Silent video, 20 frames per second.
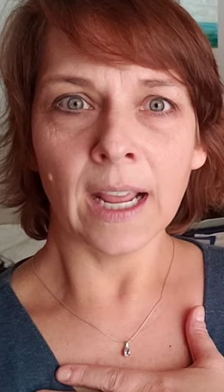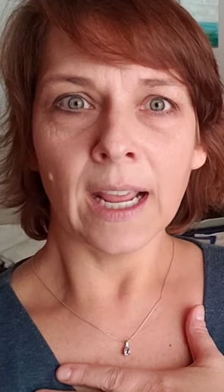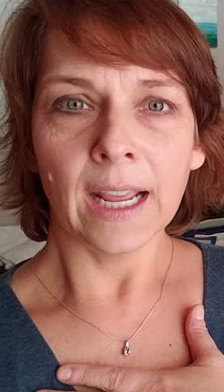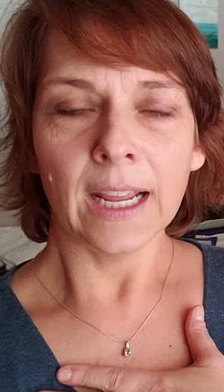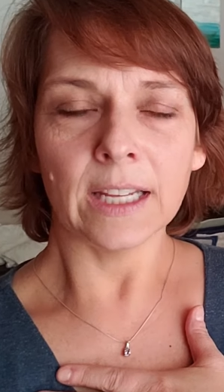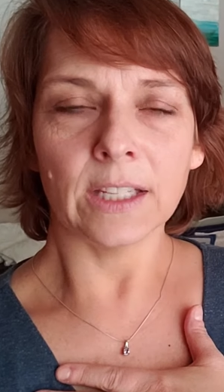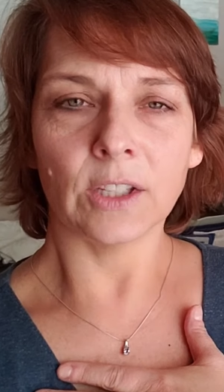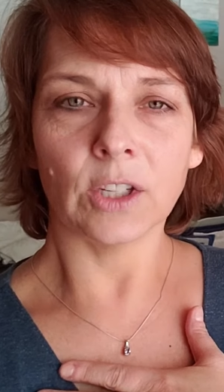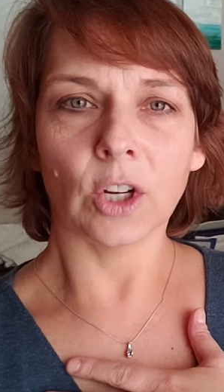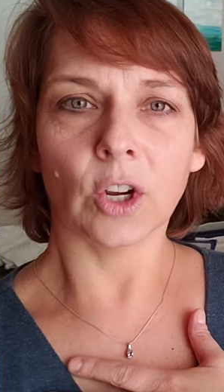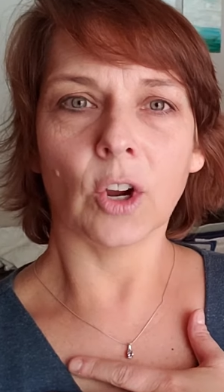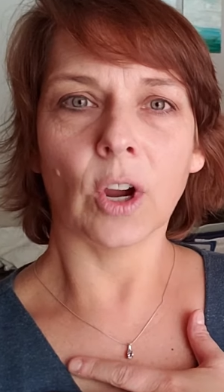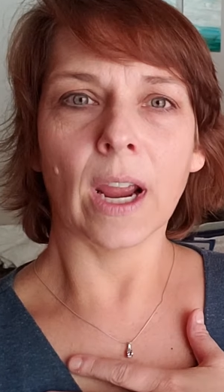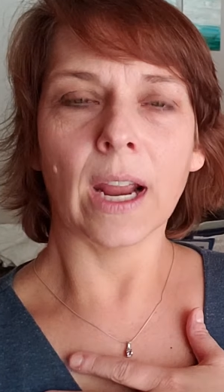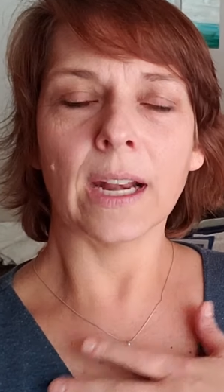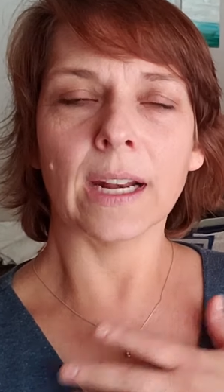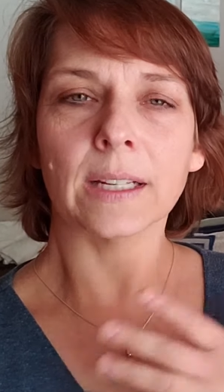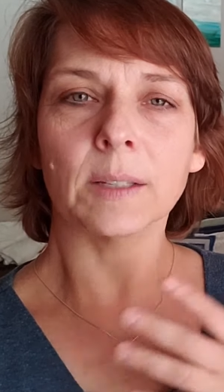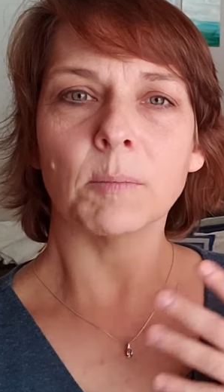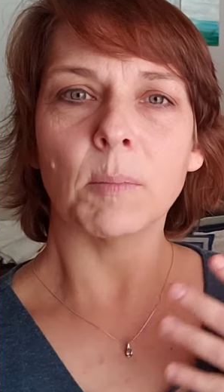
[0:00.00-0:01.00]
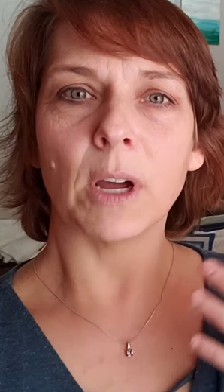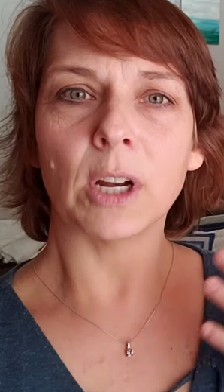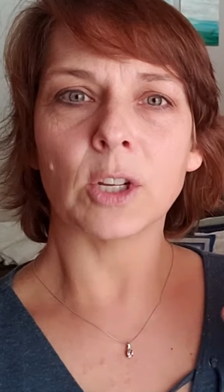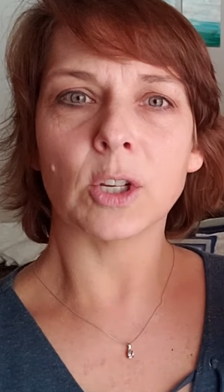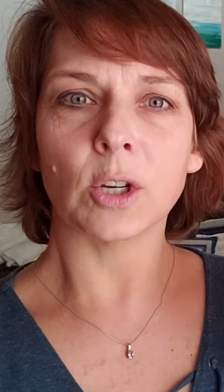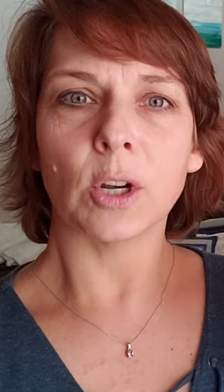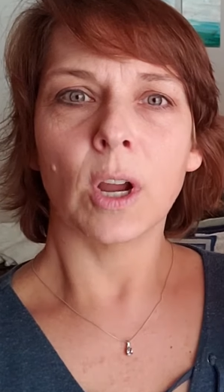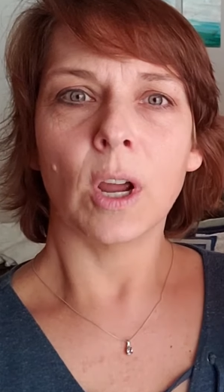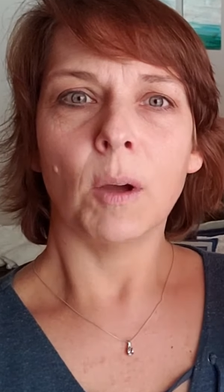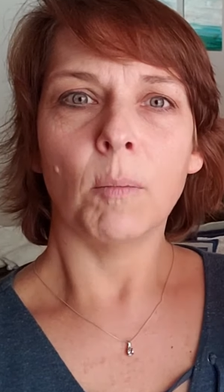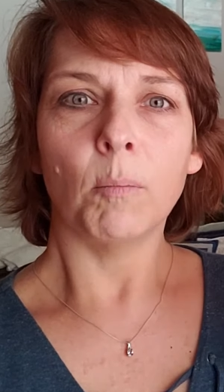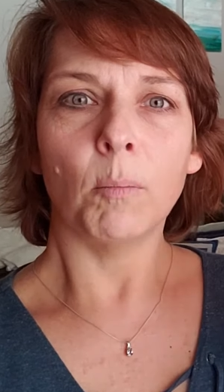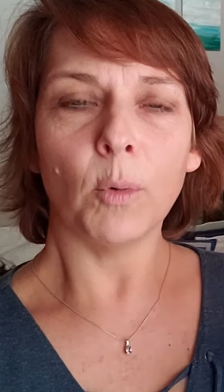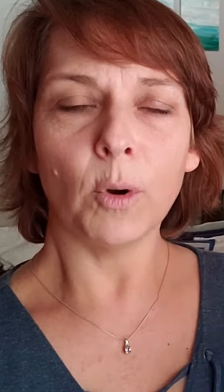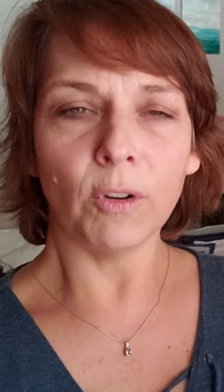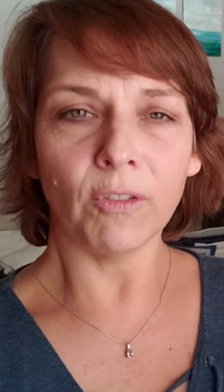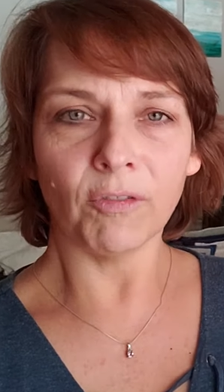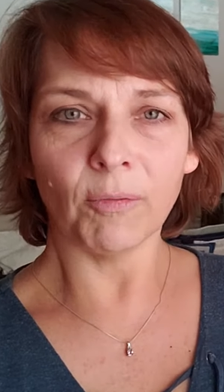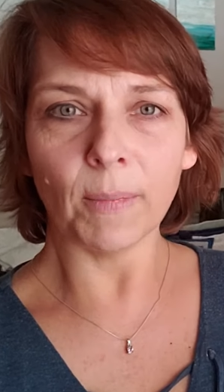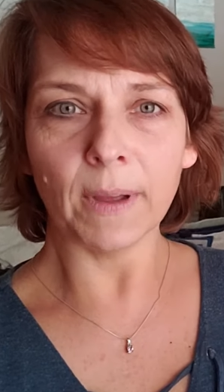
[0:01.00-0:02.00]
is to create as much
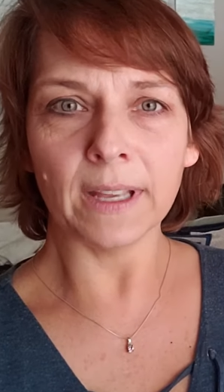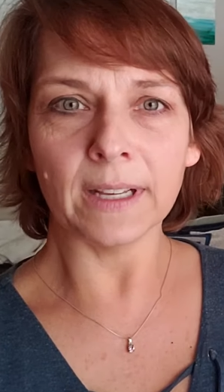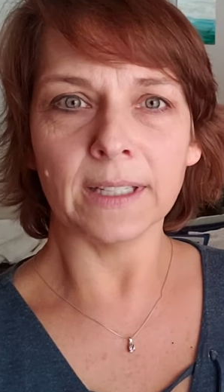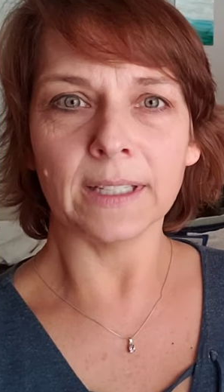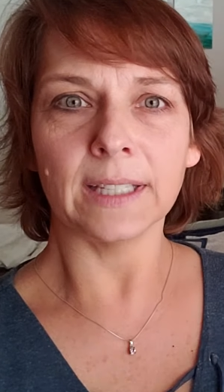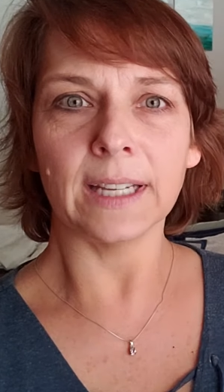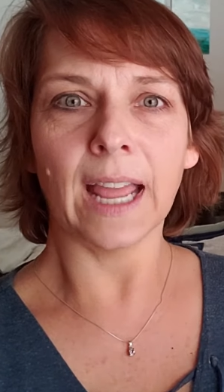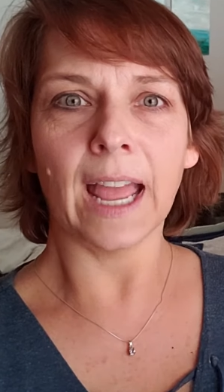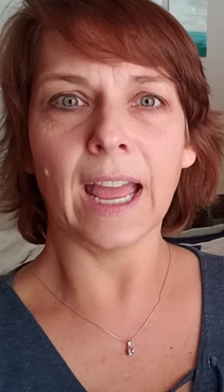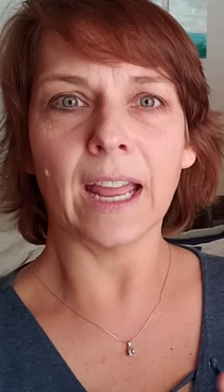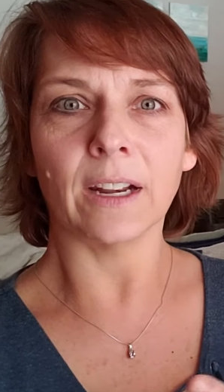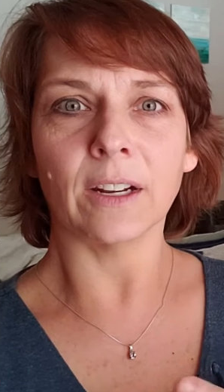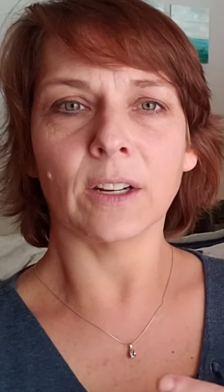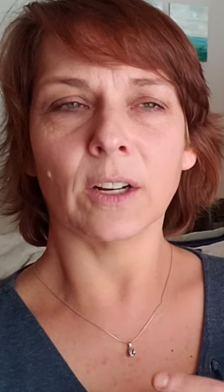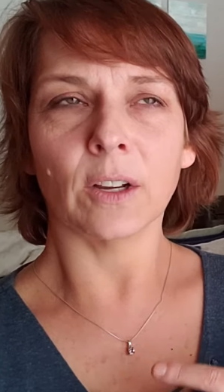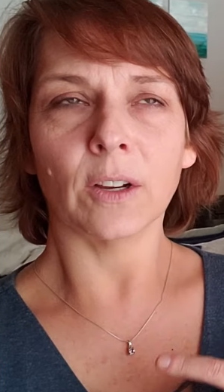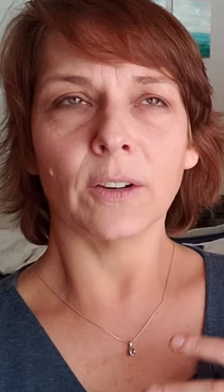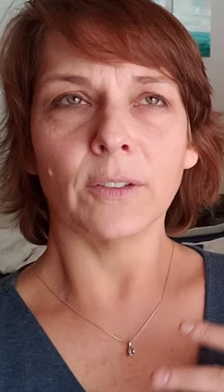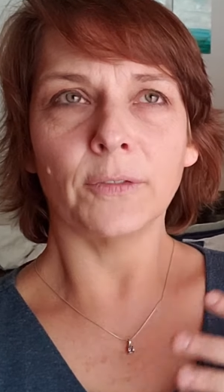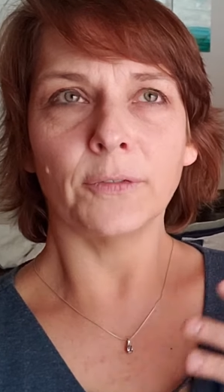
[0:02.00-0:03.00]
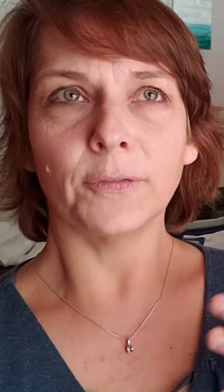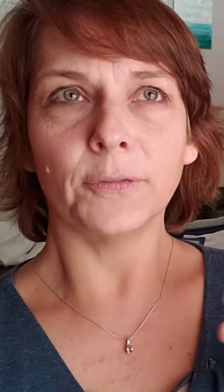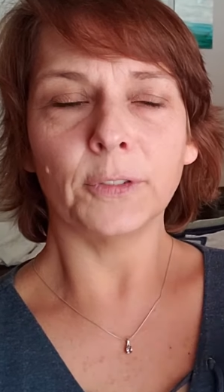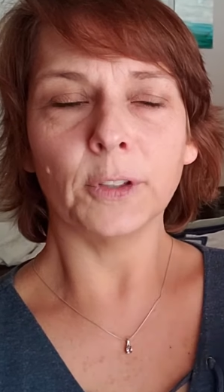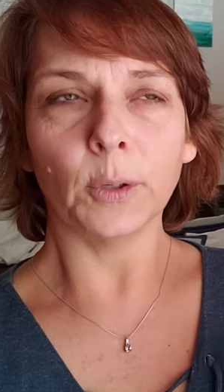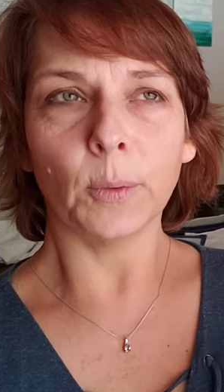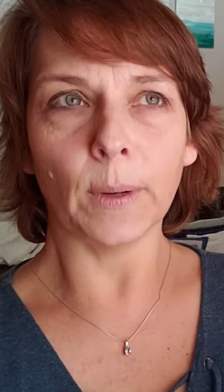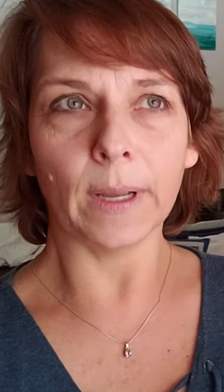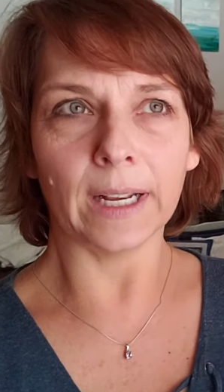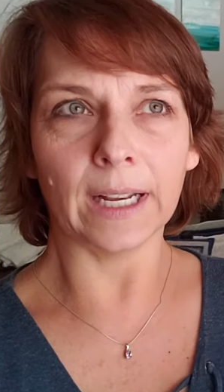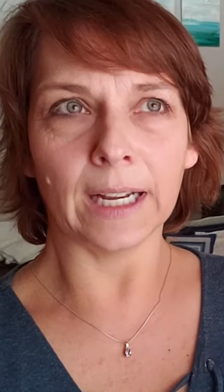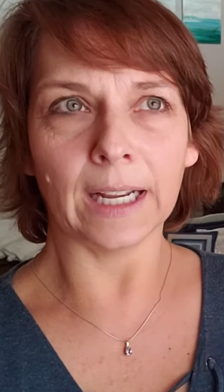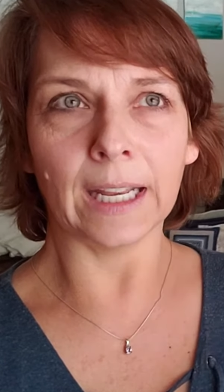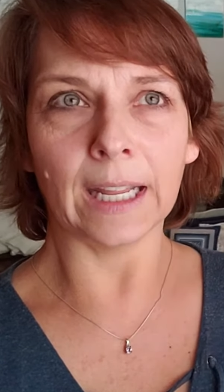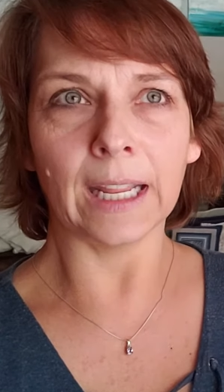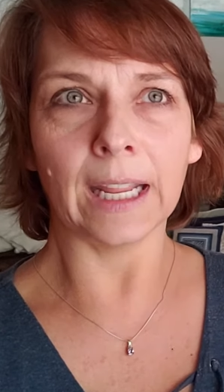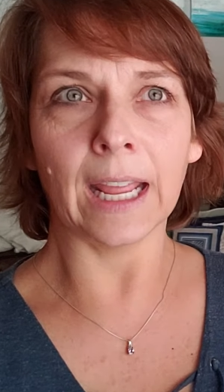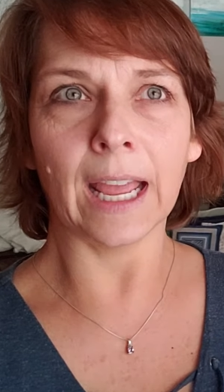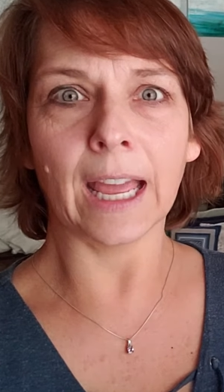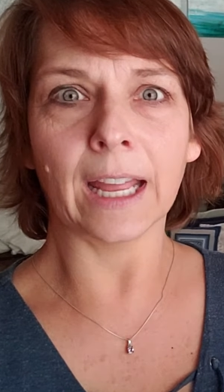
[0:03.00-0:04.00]
movement and
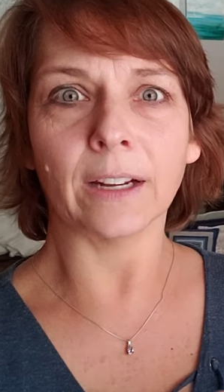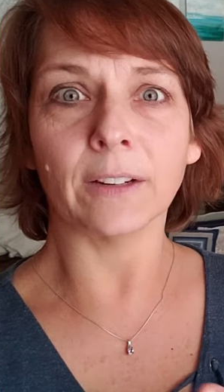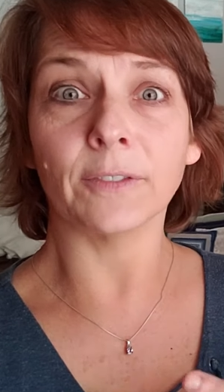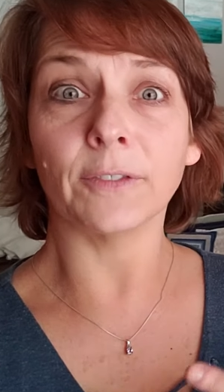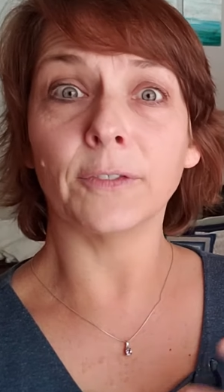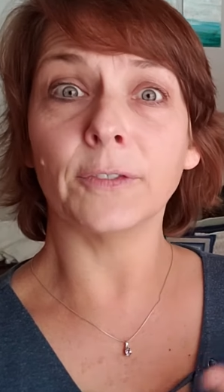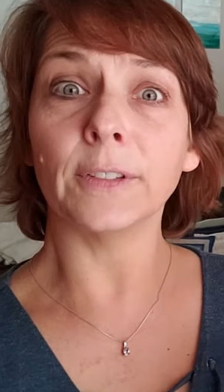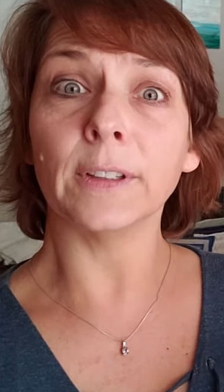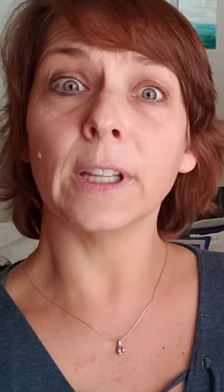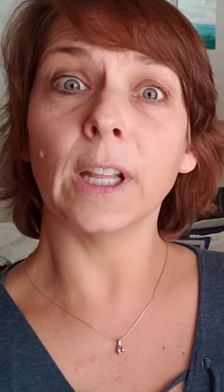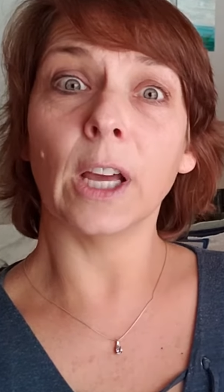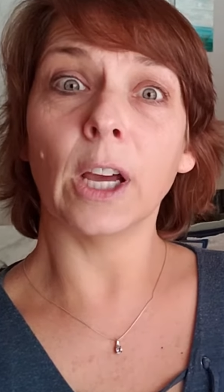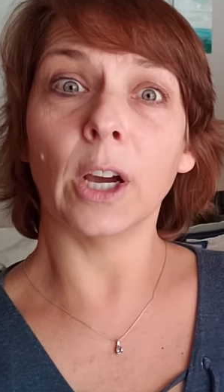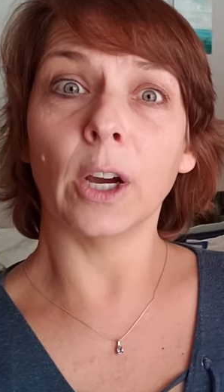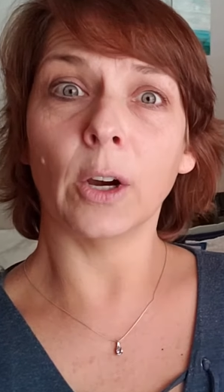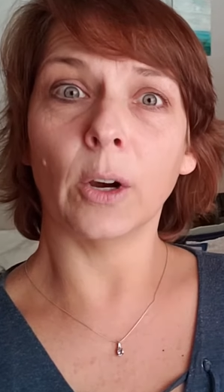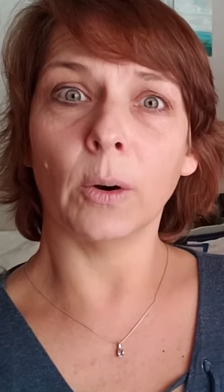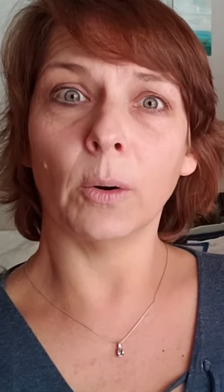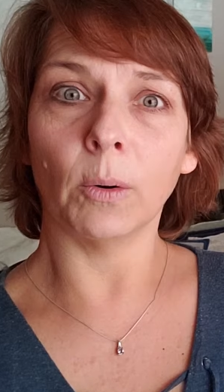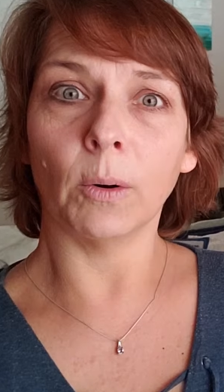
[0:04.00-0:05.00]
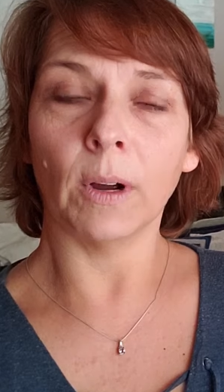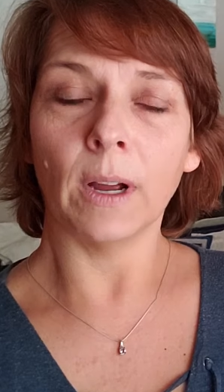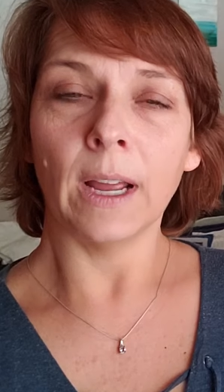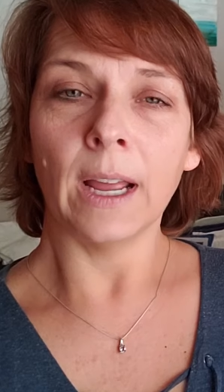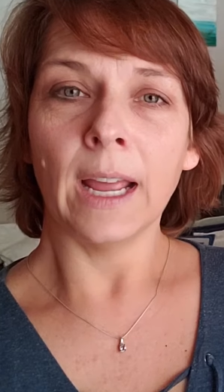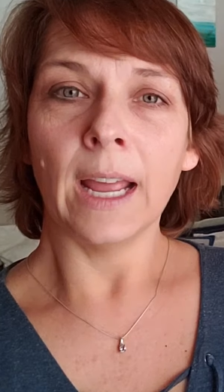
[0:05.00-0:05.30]
fluidity and flow